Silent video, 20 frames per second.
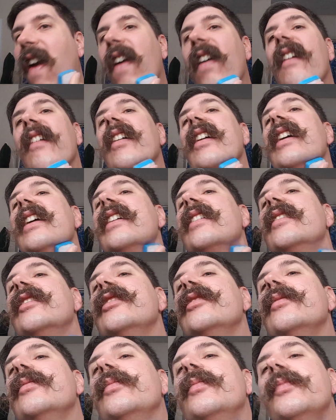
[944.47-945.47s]
Yeah.
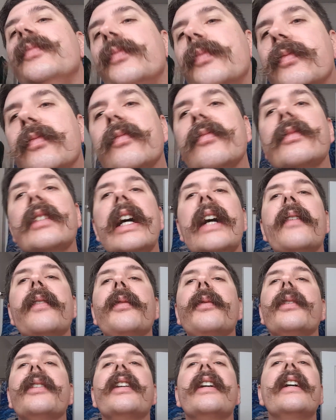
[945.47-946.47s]
Time to
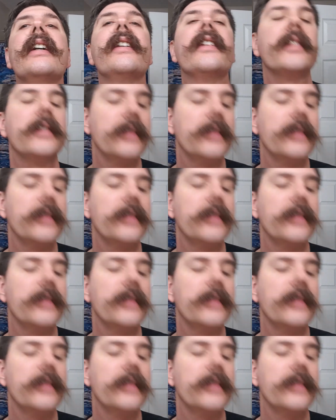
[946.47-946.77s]
retire it.